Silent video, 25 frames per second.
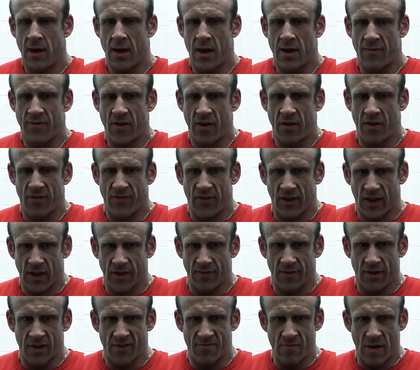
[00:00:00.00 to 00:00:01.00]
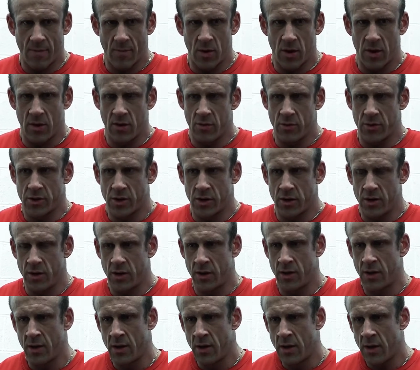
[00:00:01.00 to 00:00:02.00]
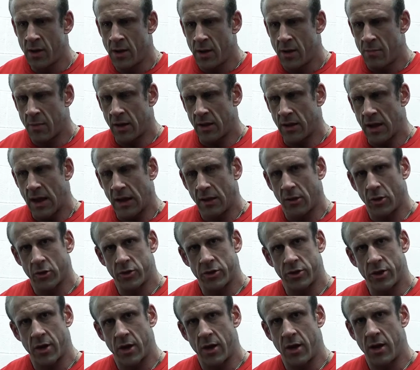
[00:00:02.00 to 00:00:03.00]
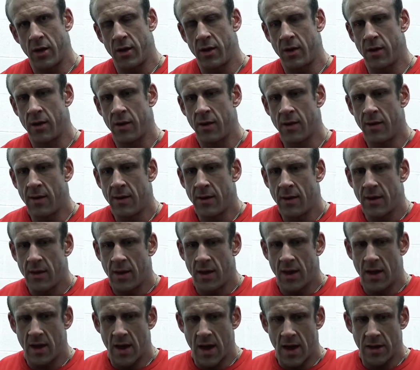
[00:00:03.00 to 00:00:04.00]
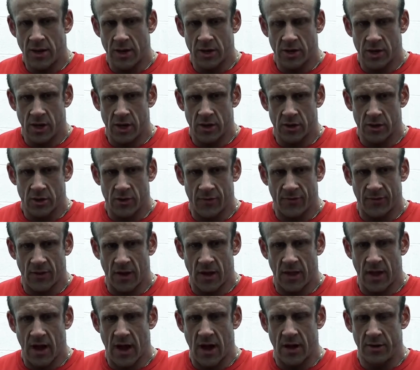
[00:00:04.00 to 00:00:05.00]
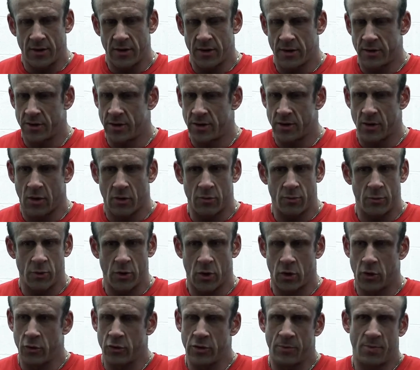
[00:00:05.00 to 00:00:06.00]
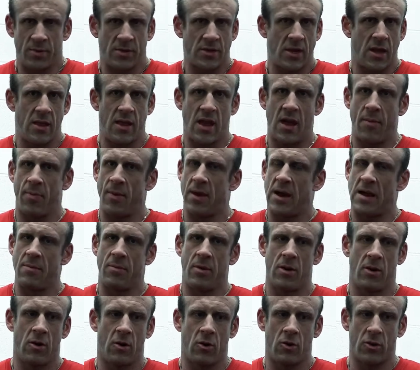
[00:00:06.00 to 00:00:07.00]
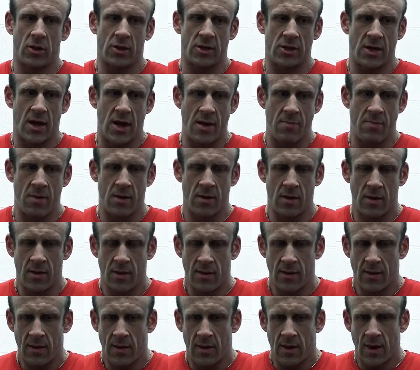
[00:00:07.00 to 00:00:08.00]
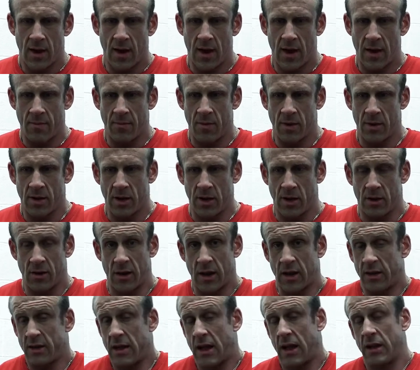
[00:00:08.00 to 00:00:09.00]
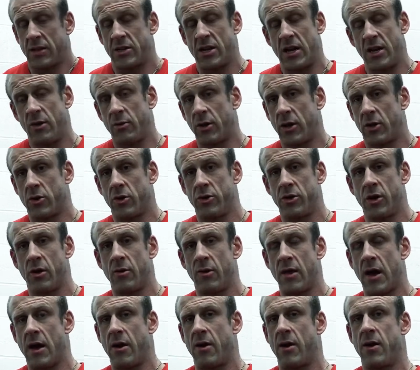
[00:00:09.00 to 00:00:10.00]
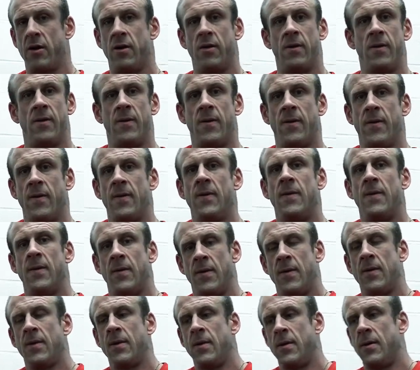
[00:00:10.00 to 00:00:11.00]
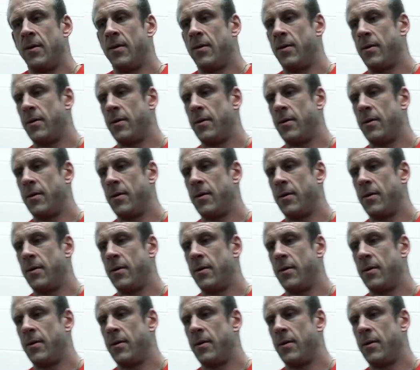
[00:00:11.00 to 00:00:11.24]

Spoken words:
Very forgiving of my moods and my lacklustre energy and stuff like that, and she's 100% there behind me all the time. You know, I genuinely couldn't do it without her.